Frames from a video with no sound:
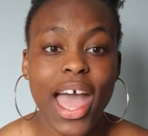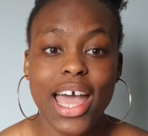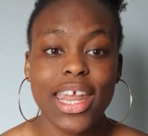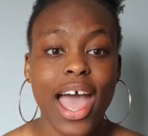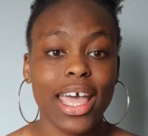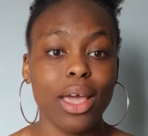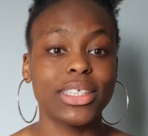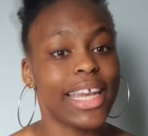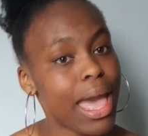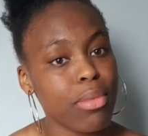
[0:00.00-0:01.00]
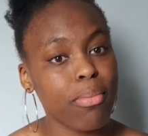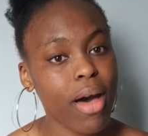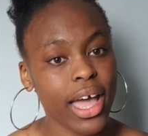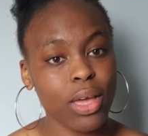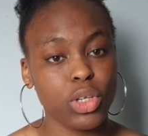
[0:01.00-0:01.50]
and it was an
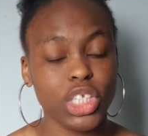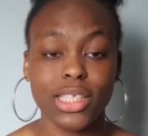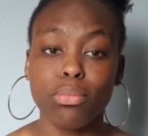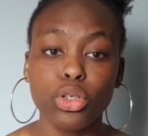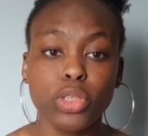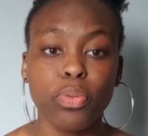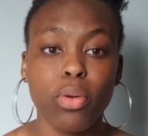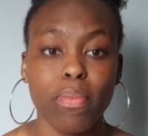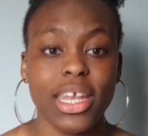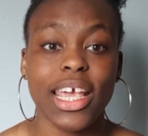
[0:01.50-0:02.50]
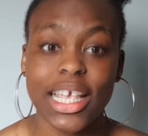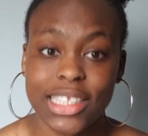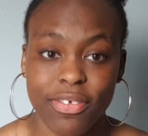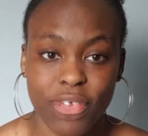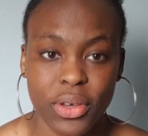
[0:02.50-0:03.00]
MMI, which is a multiple mini
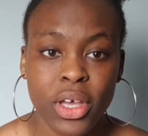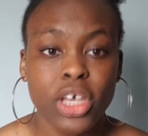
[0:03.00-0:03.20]
interview.